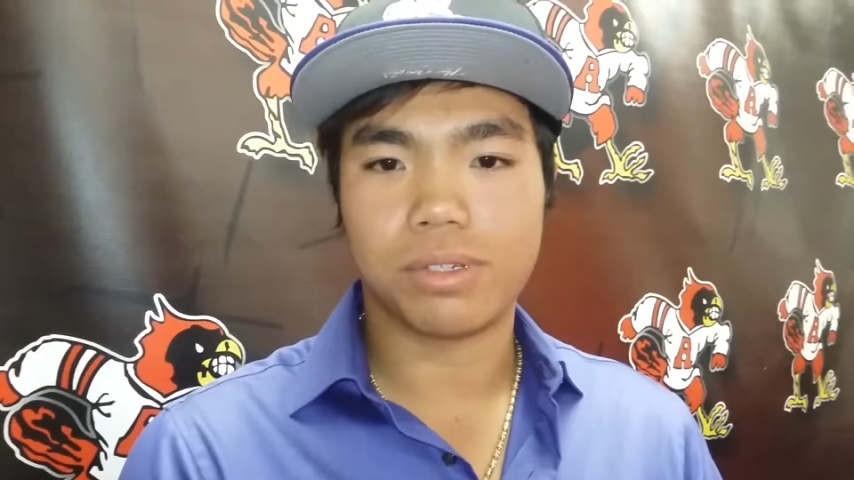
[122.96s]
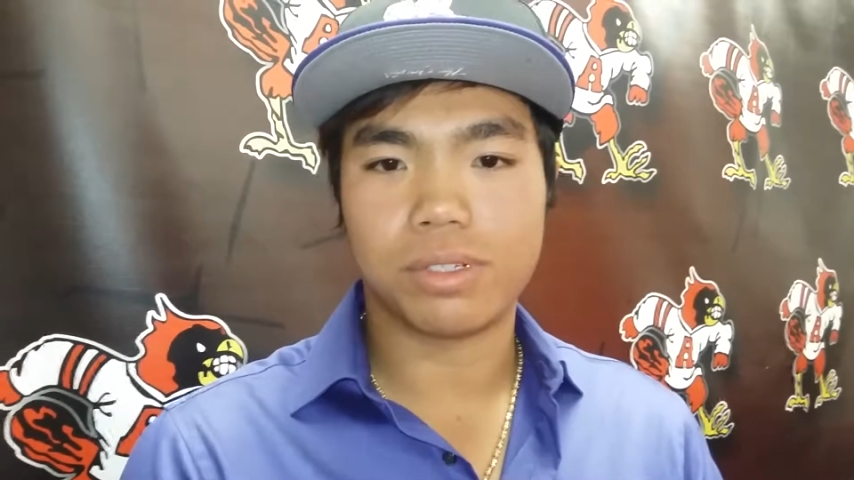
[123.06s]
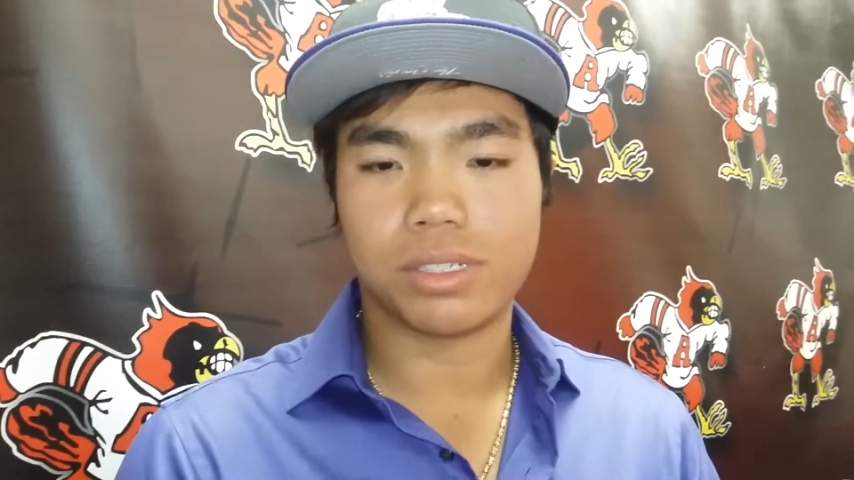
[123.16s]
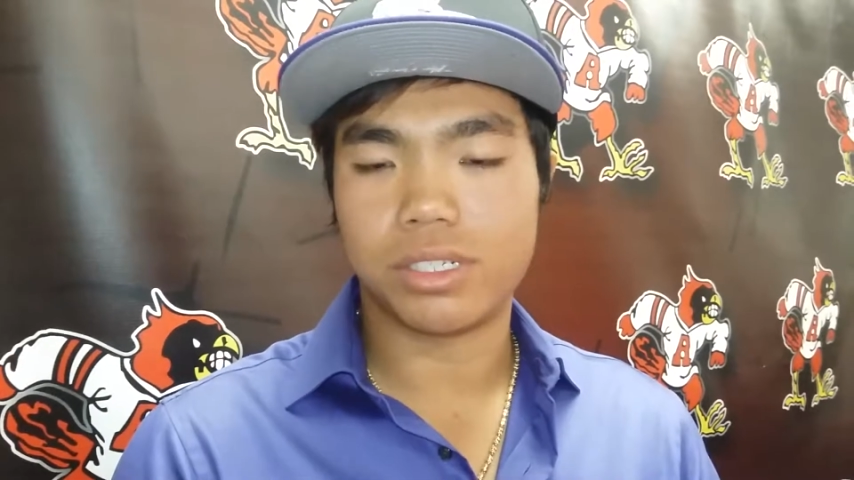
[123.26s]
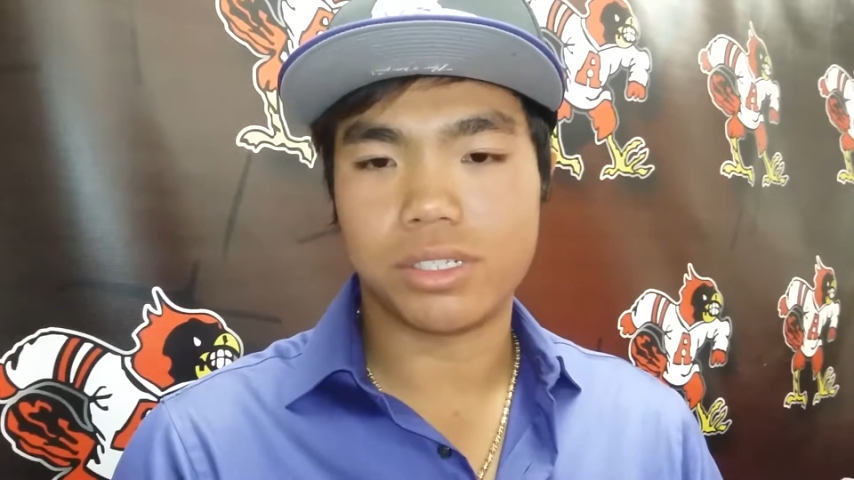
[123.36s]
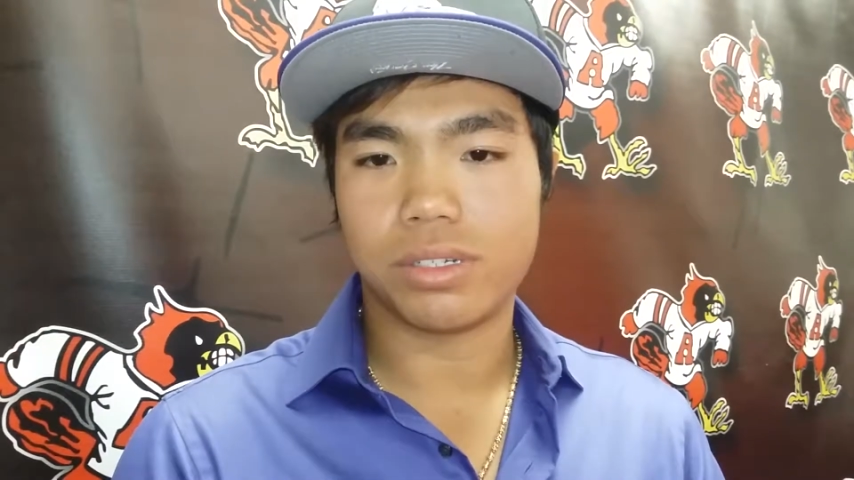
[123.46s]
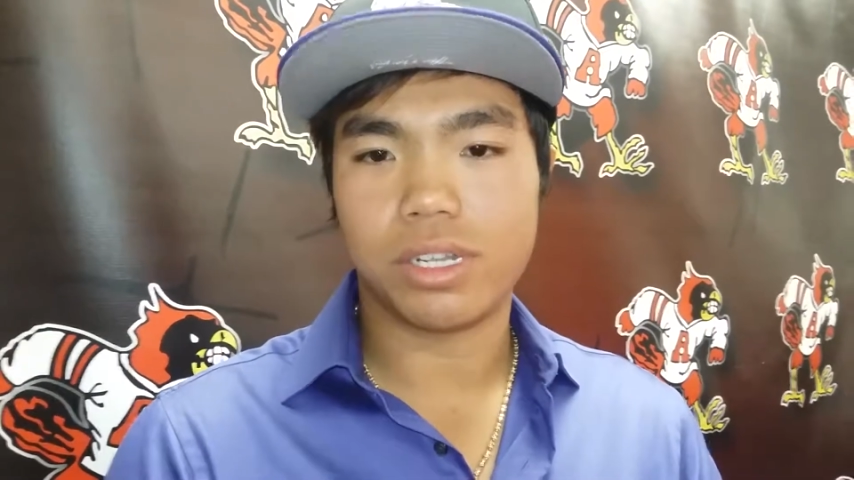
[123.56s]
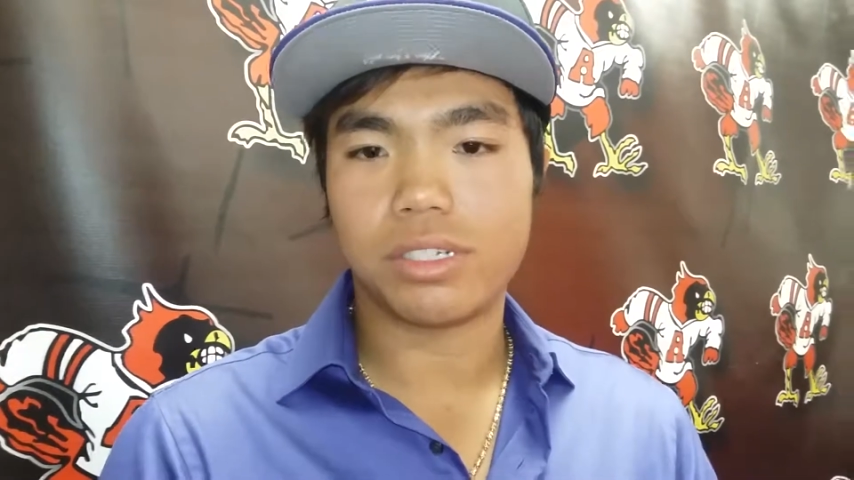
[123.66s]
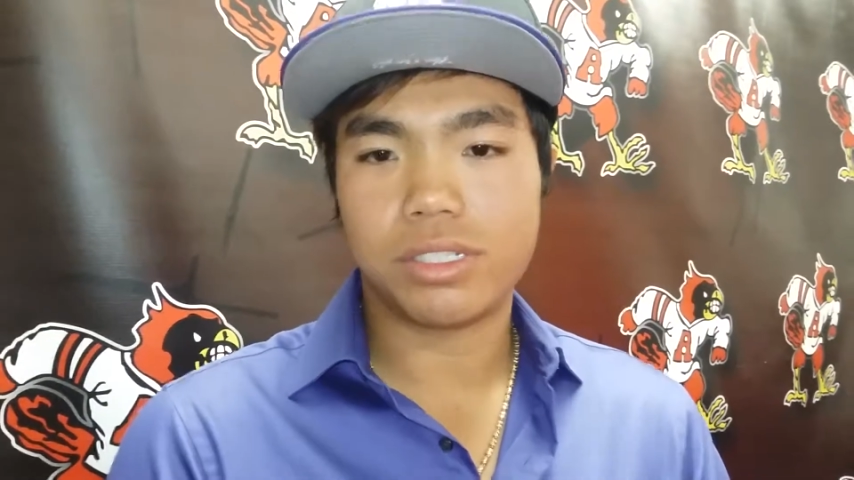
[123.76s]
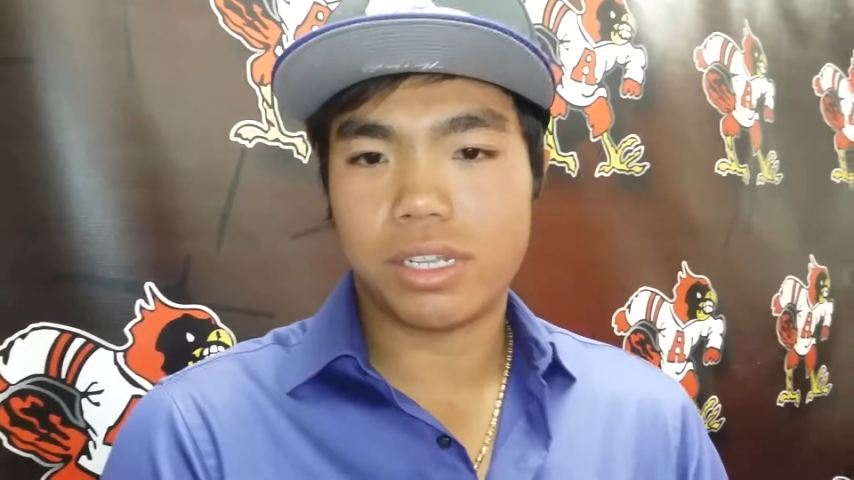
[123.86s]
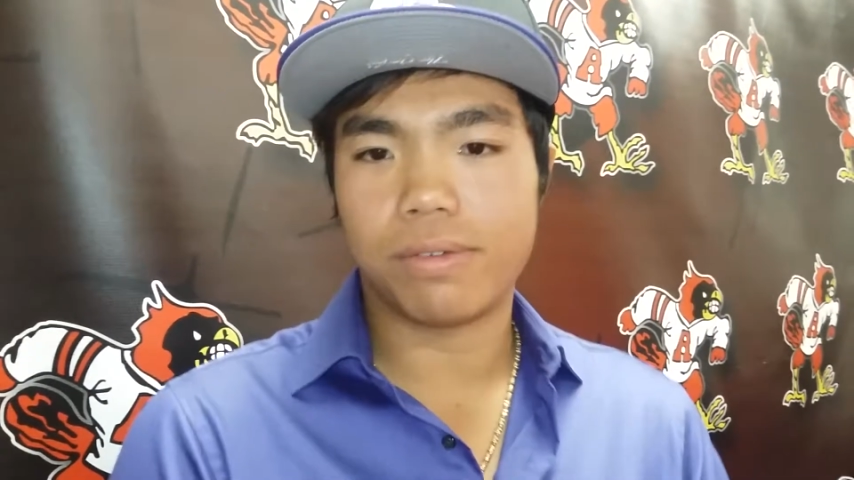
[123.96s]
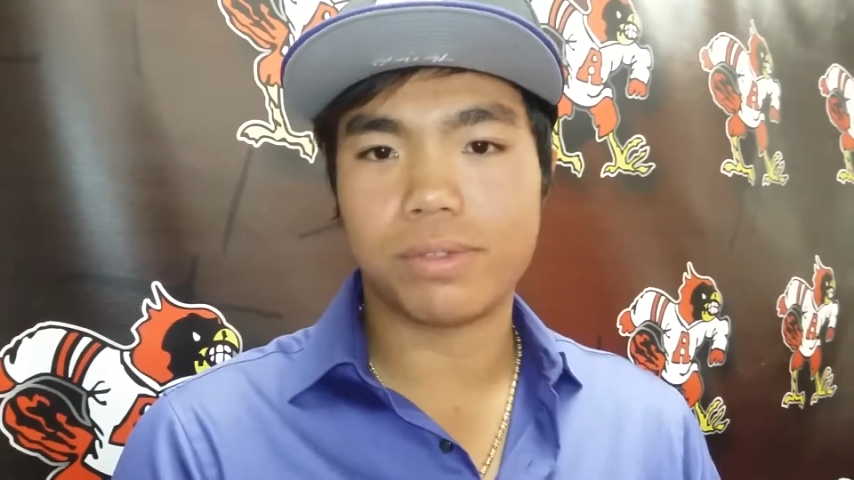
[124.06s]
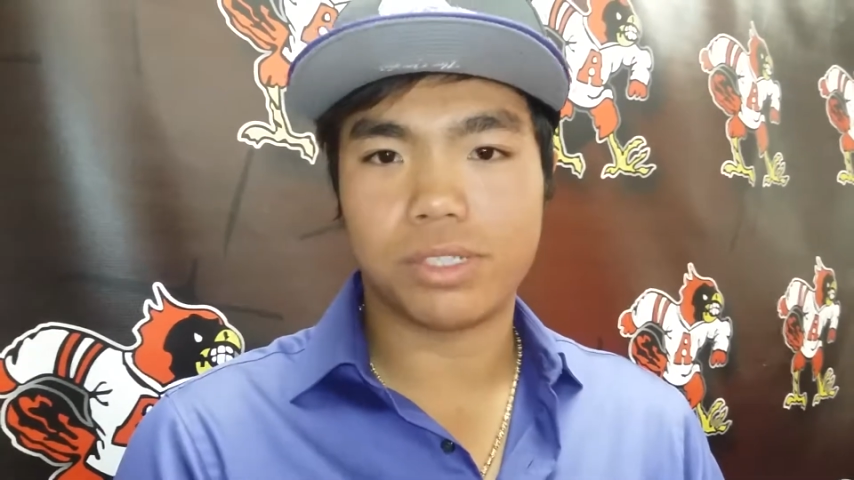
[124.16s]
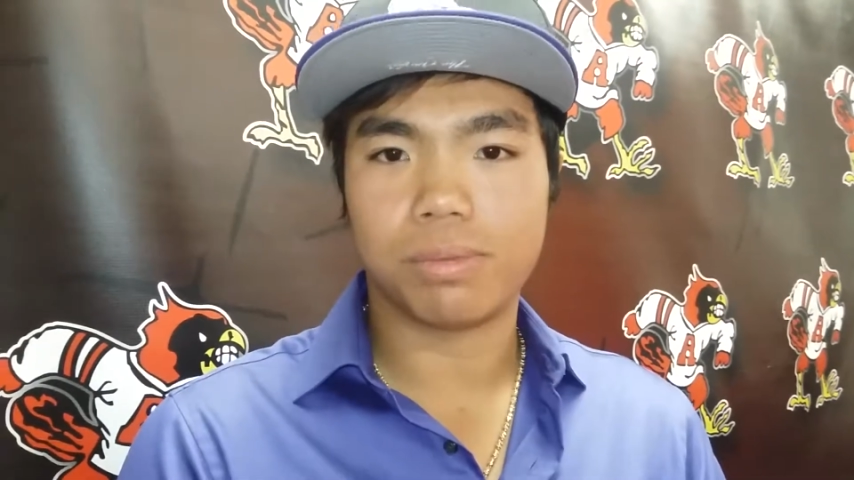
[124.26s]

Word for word: well, and just, it's just everyone